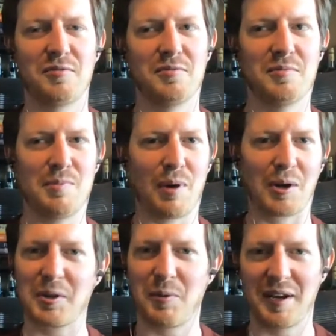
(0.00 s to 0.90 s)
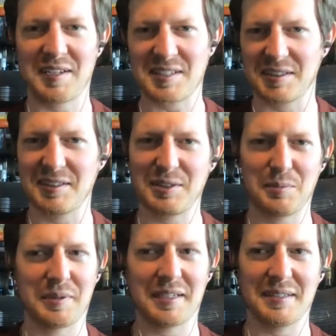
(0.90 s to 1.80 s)
barley wine is a little
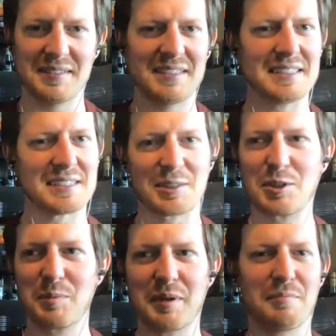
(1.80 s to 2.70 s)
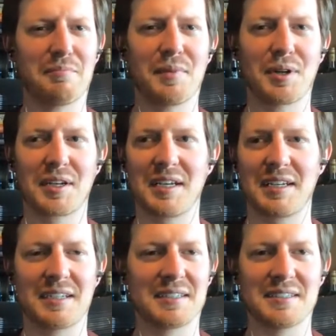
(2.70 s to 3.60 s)
bit murky
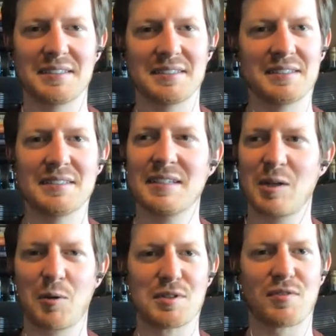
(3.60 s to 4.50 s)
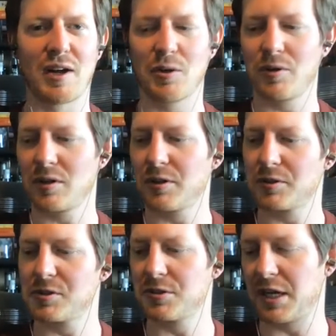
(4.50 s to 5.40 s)
and didn't always follow a clear
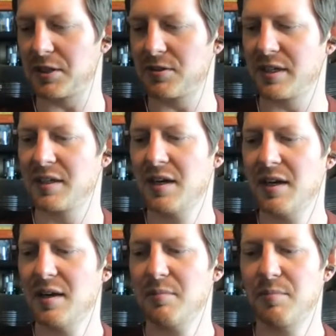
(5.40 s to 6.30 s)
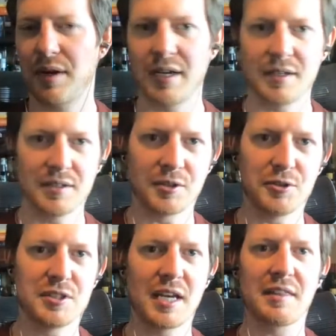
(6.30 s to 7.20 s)
trajectory. But you
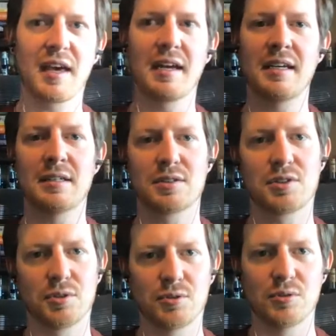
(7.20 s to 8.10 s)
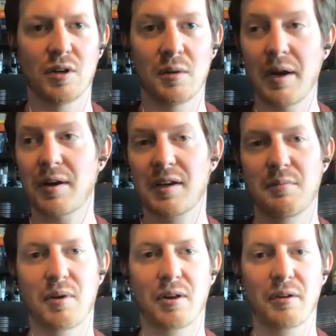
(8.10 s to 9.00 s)
take that into American
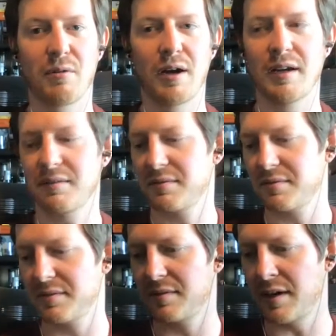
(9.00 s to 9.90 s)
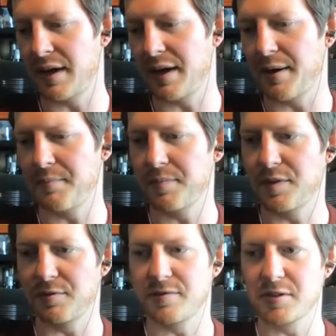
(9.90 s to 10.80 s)
barley wine.
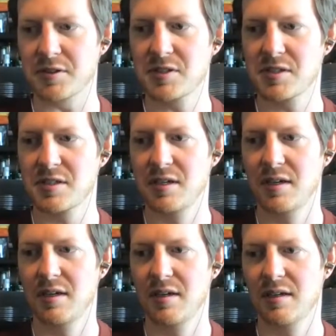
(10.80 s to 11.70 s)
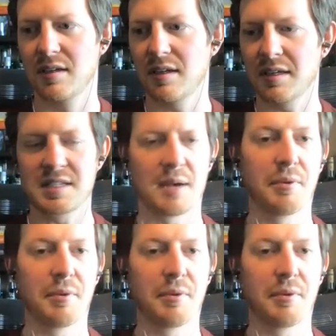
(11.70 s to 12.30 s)
The first example